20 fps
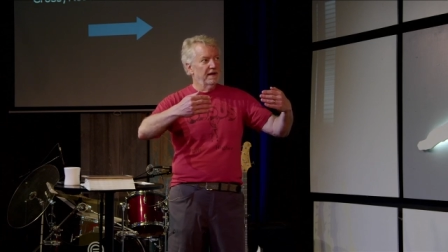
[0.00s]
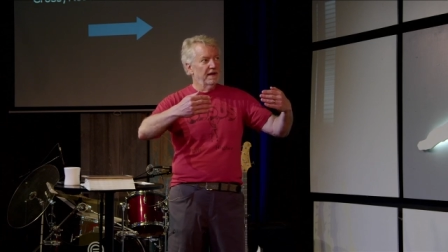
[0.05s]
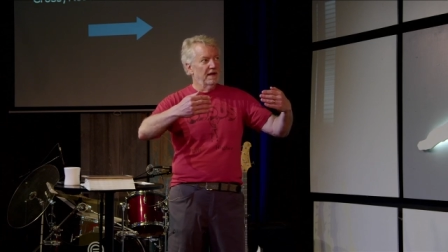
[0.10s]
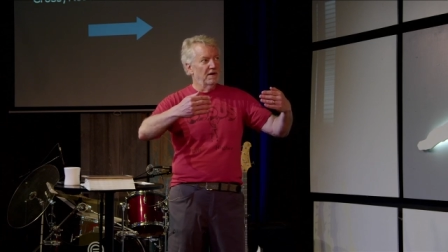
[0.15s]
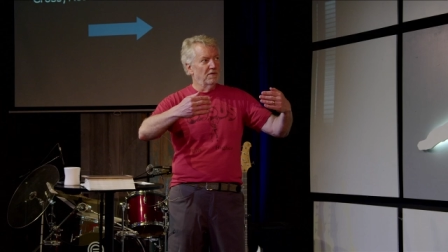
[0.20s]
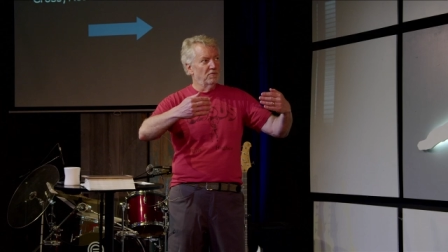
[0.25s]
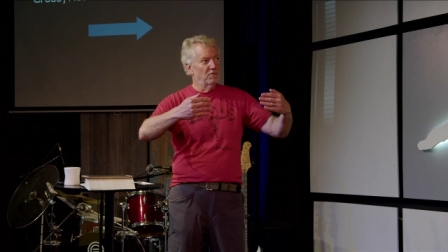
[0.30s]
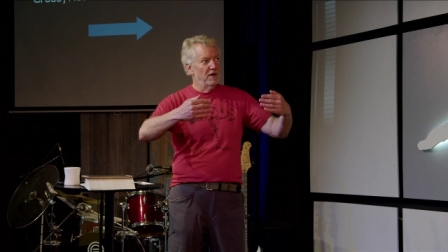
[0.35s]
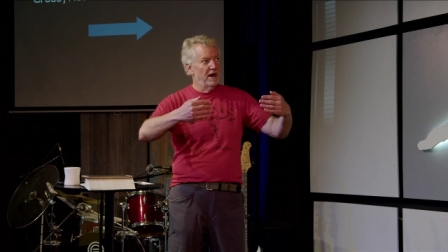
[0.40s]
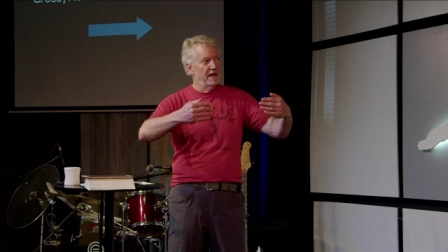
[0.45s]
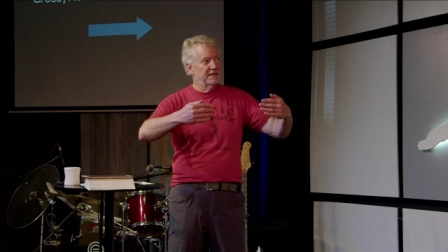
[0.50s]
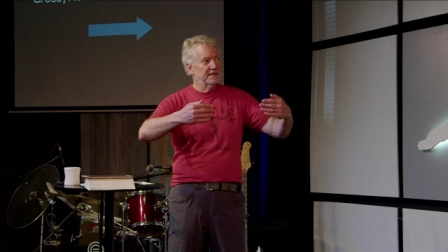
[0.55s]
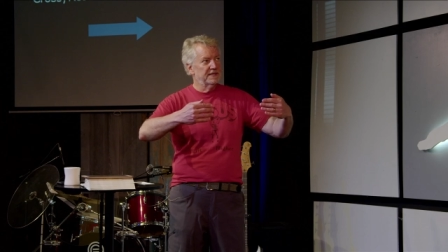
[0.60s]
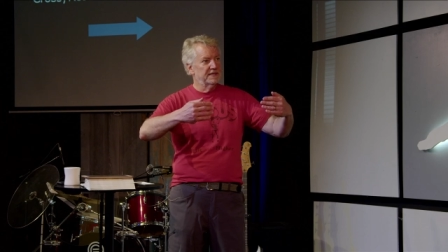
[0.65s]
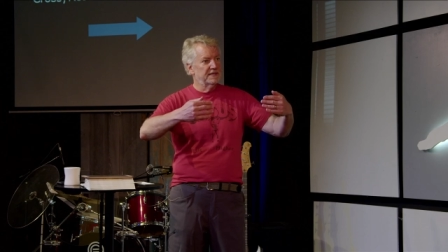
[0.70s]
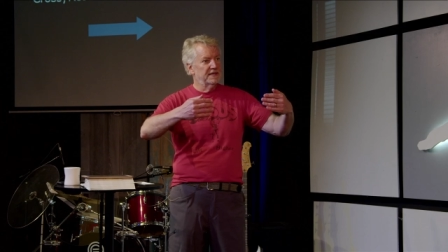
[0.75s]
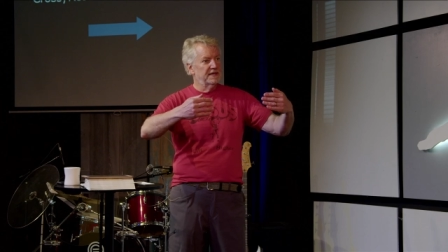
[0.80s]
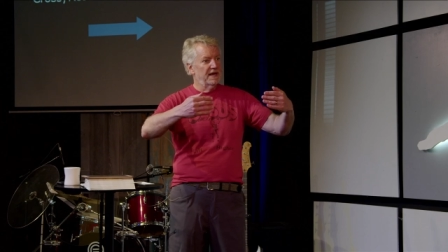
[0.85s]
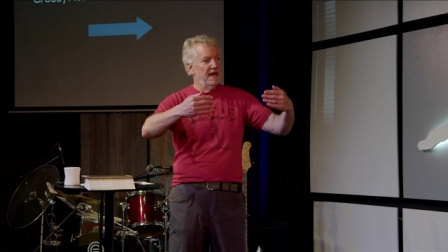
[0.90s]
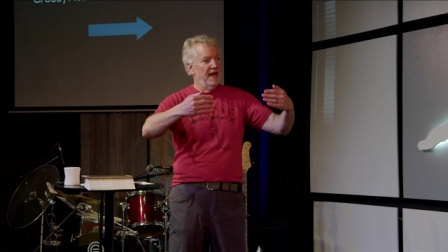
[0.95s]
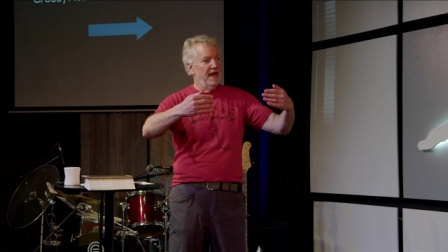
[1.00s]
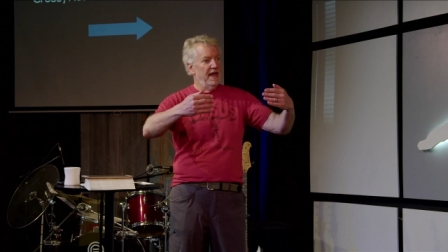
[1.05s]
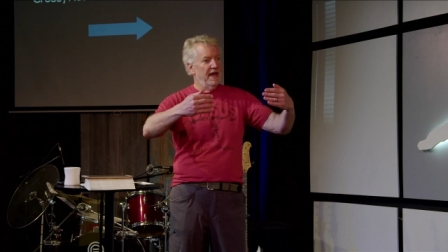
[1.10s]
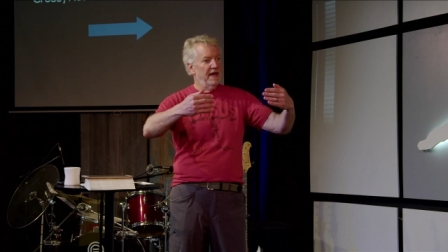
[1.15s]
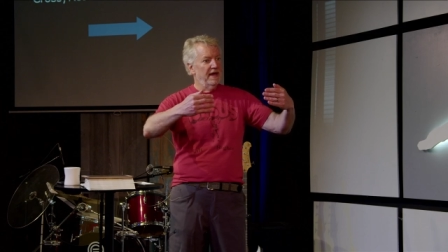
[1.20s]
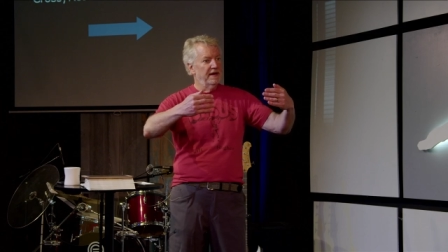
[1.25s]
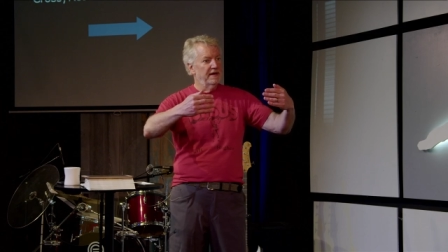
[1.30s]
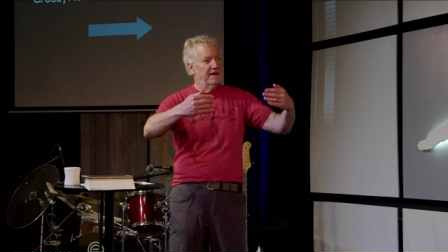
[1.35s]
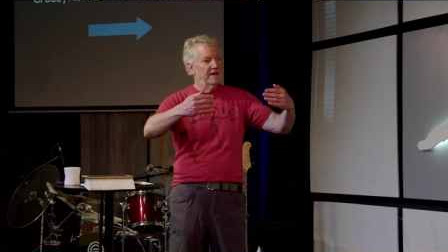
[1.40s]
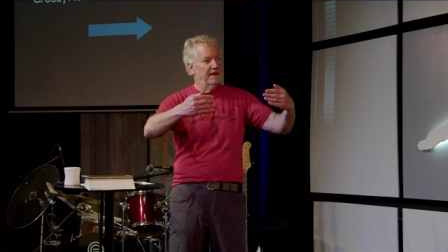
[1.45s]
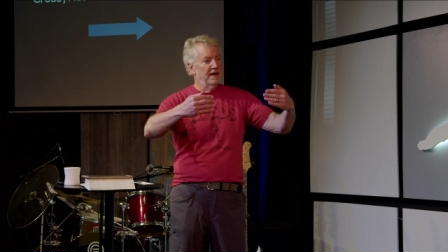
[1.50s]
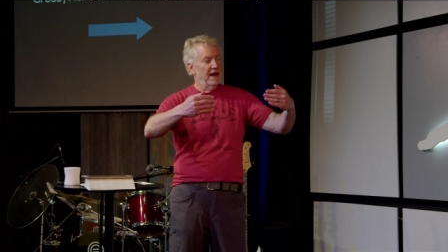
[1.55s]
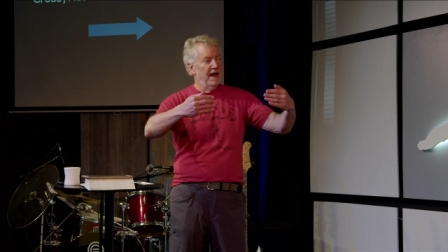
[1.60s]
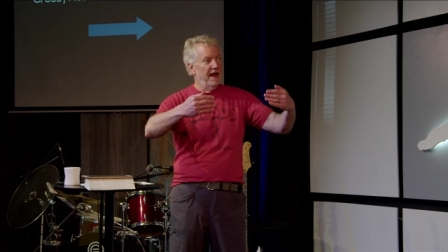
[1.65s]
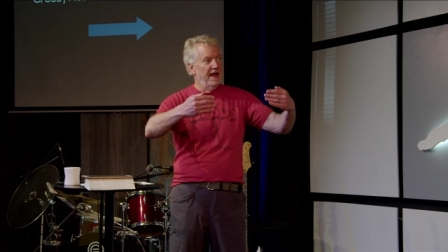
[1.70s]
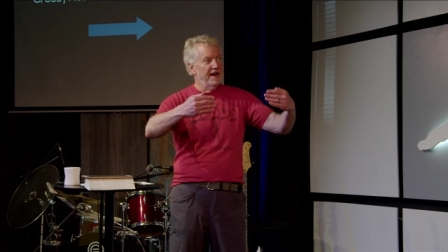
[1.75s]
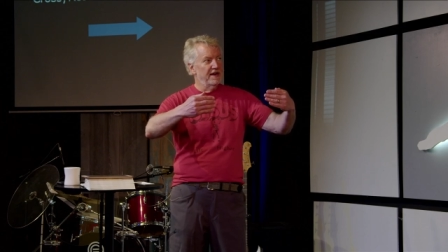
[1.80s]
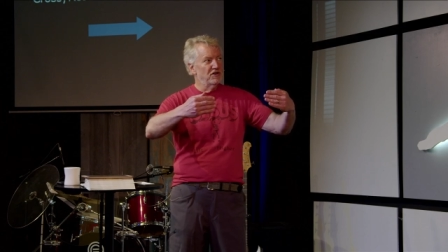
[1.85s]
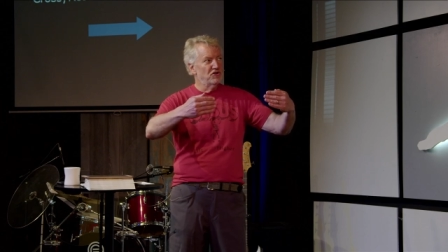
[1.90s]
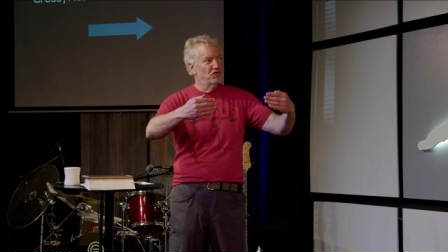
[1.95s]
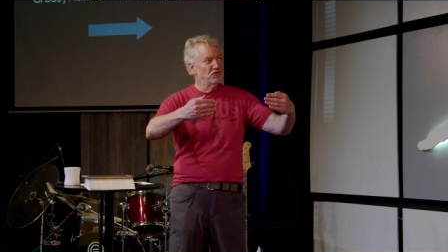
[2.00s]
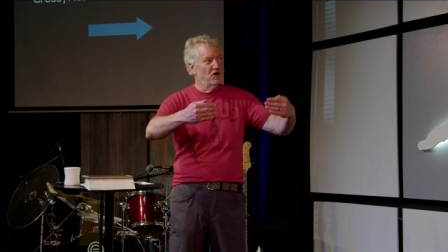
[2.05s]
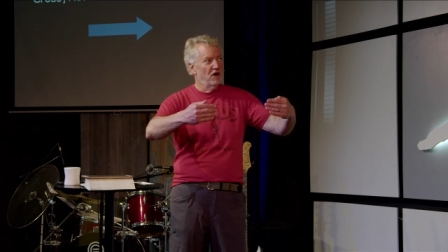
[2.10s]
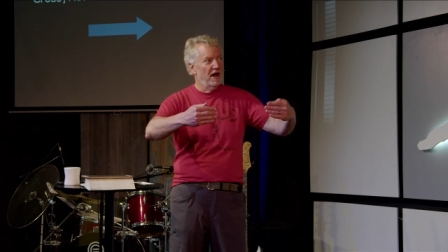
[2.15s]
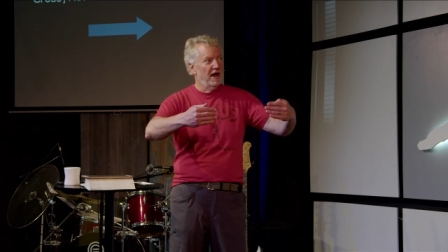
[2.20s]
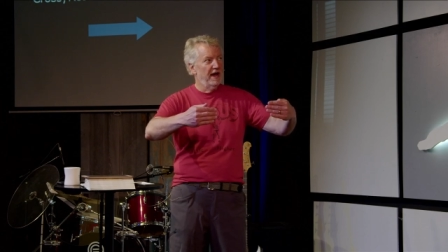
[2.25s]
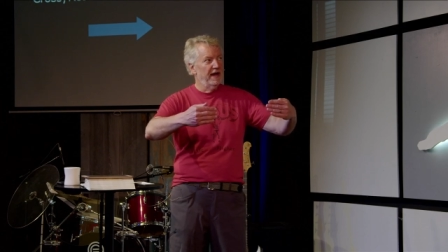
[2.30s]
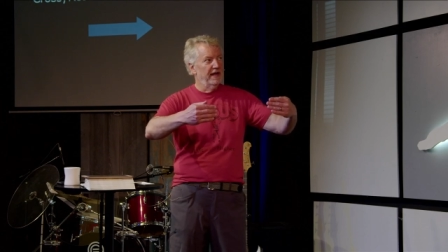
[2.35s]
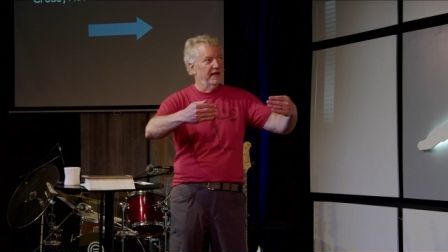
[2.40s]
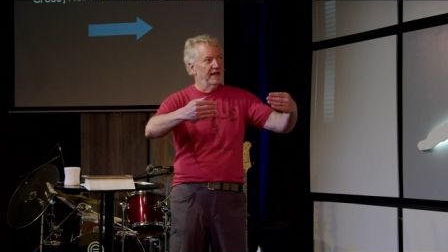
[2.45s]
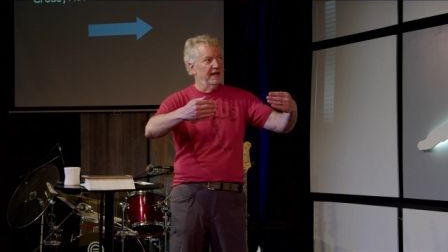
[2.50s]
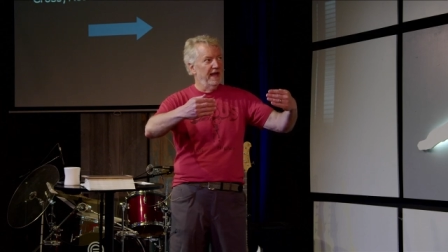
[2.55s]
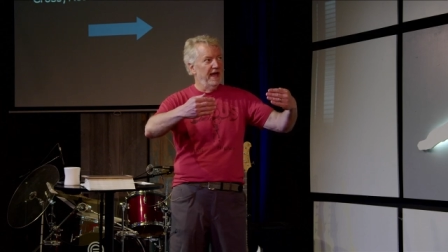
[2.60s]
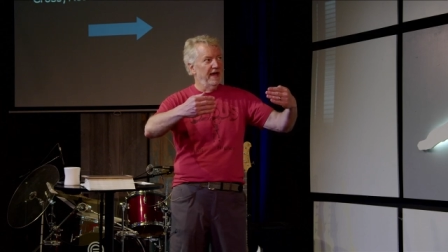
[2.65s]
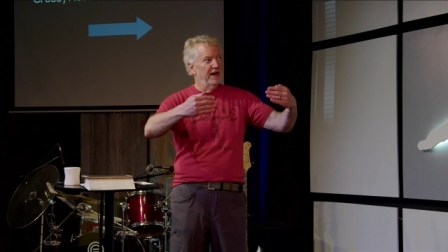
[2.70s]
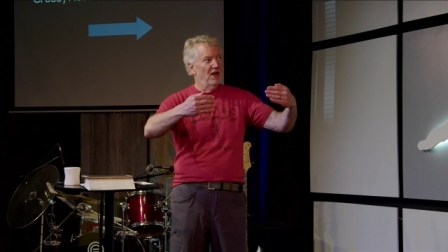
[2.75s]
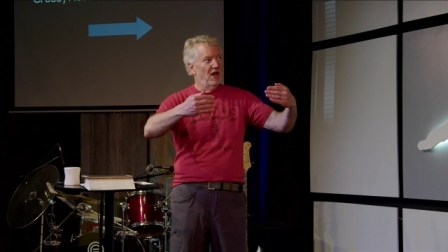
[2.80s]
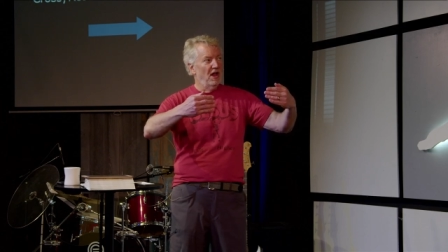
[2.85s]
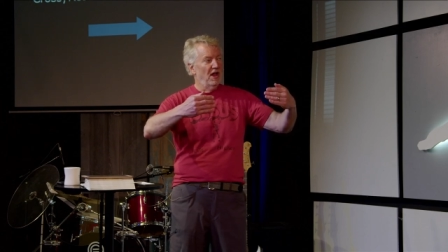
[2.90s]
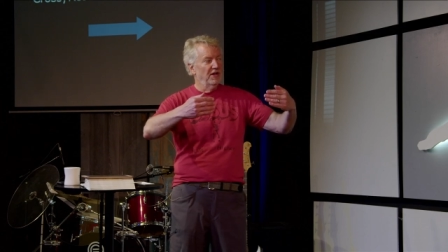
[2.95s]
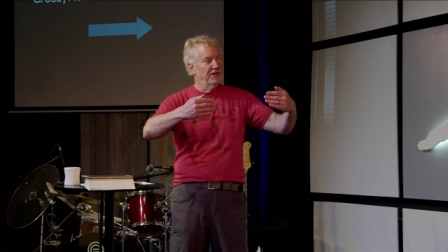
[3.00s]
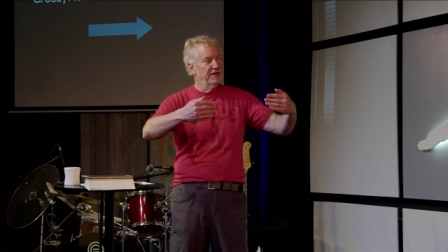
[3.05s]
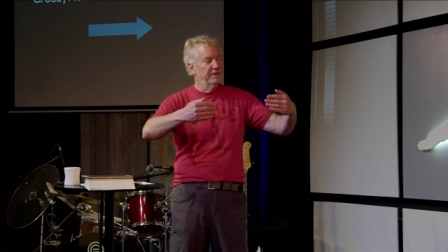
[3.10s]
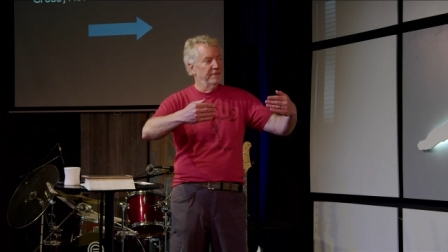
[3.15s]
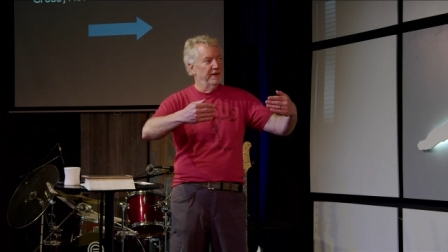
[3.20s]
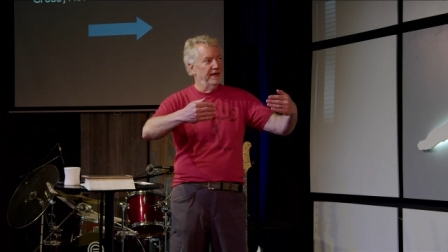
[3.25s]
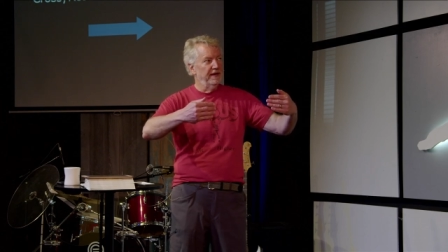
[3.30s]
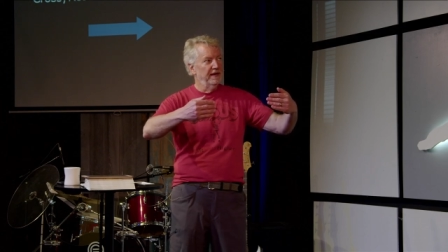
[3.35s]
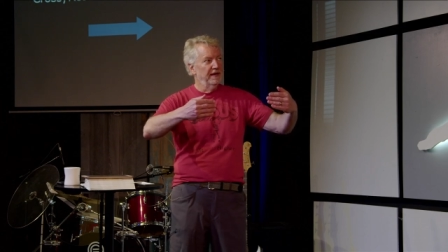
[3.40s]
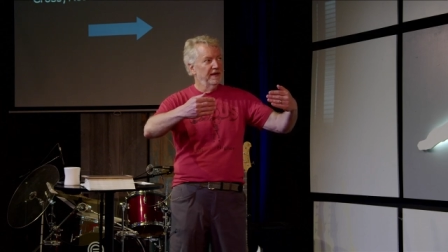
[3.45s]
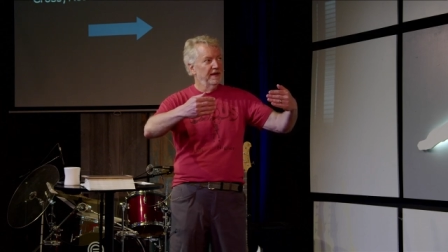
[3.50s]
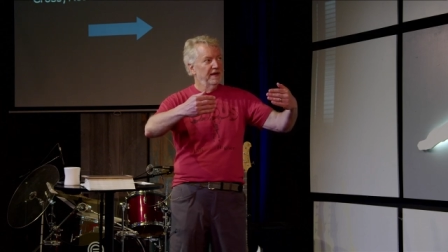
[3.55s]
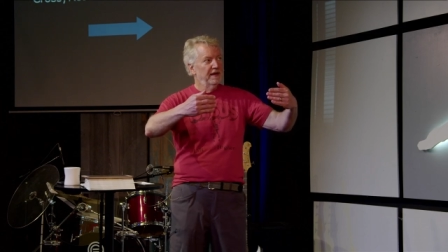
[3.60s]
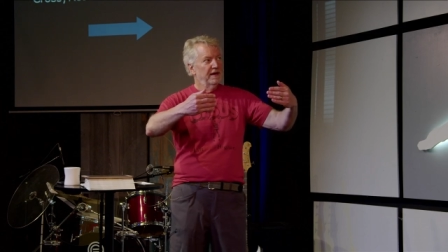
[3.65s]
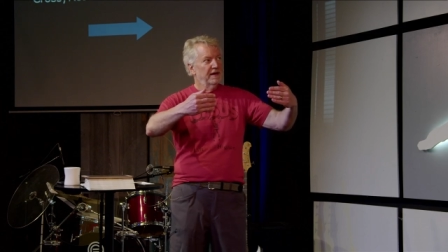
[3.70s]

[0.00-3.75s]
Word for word: arrest and, and trial and ultimate